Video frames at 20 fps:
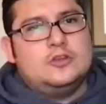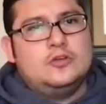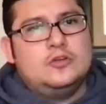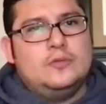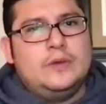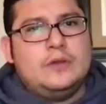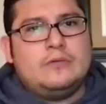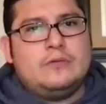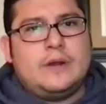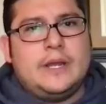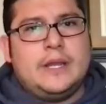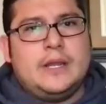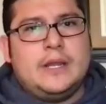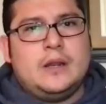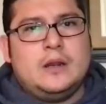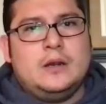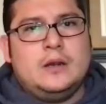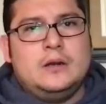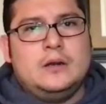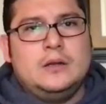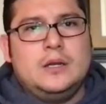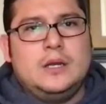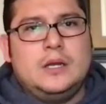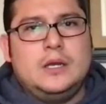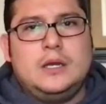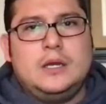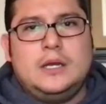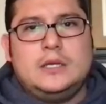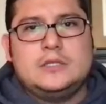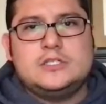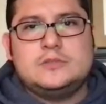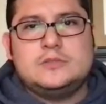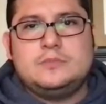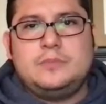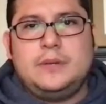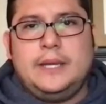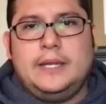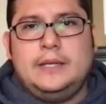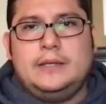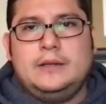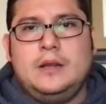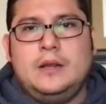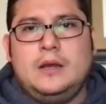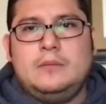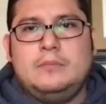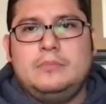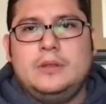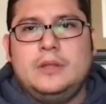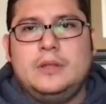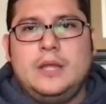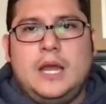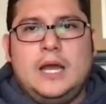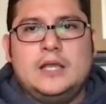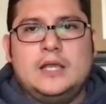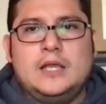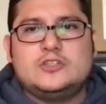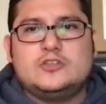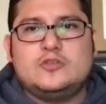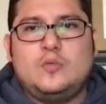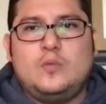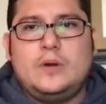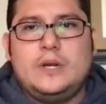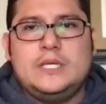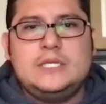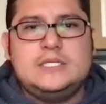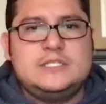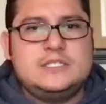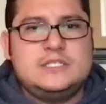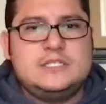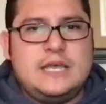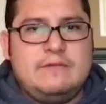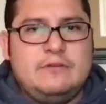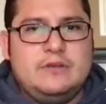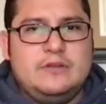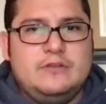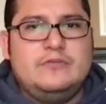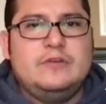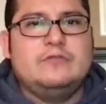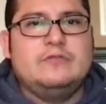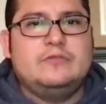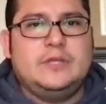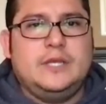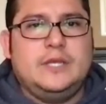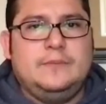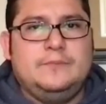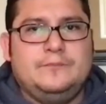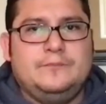2 week right here, I just put it up. It's $27.50.